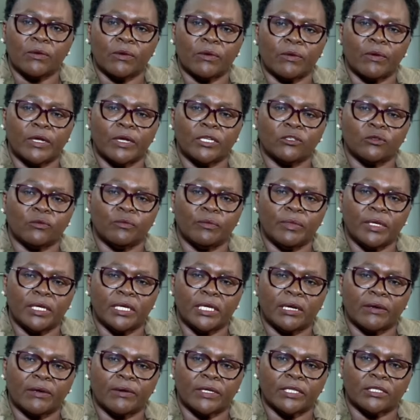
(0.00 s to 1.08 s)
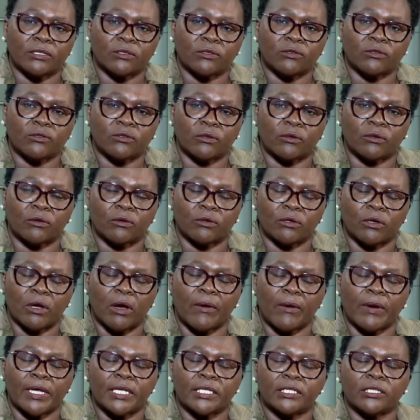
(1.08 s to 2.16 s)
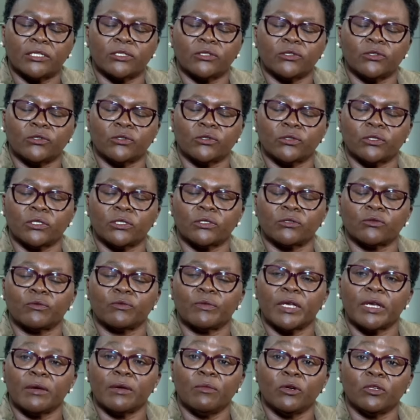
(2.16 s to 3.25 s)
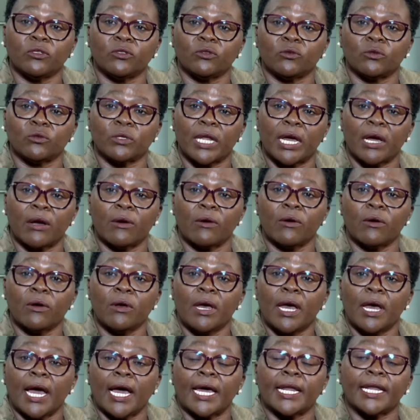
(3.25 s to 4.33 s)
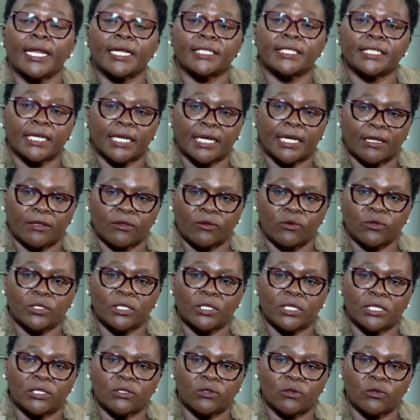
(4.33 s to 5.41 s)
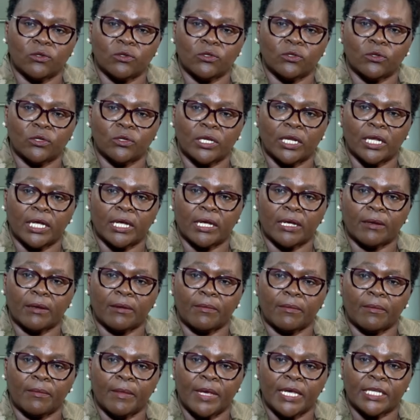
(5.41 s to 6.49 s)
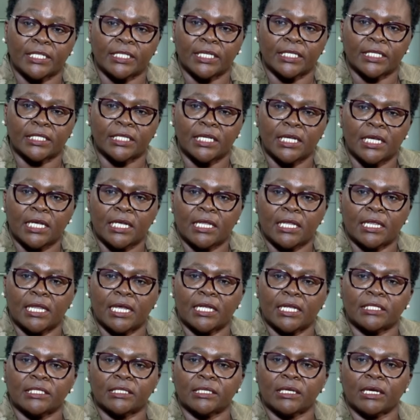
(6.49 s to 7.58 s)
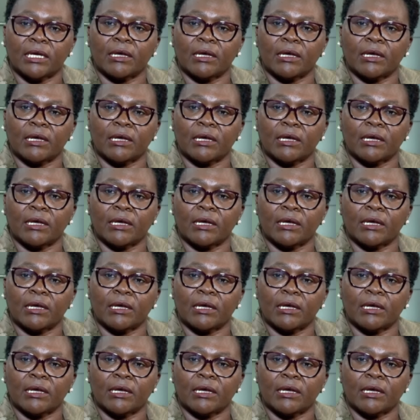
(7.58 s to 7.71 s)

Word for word: we want to build our institutions to be able to now undertake those resolution measures that